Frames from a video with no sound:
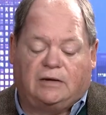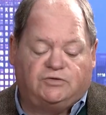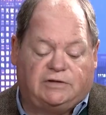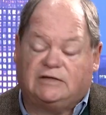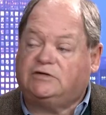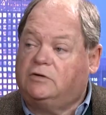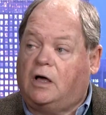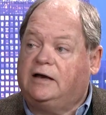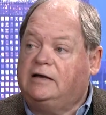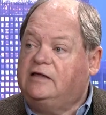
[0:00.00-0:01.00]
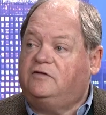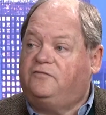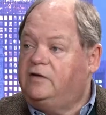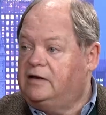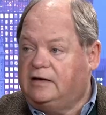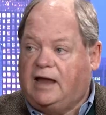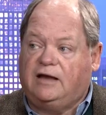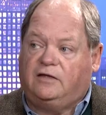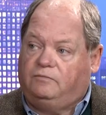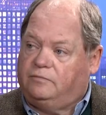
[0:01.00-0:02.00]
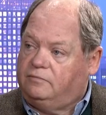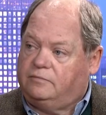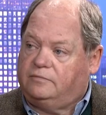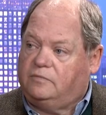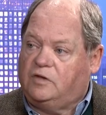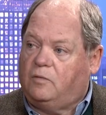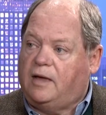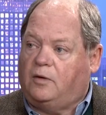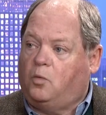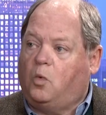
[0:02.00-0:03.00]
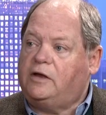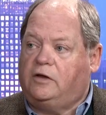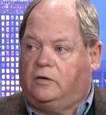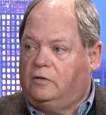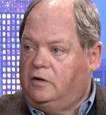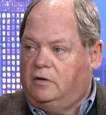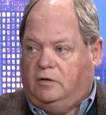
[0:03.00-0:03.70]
and that's not an easy feat in any, no matter what your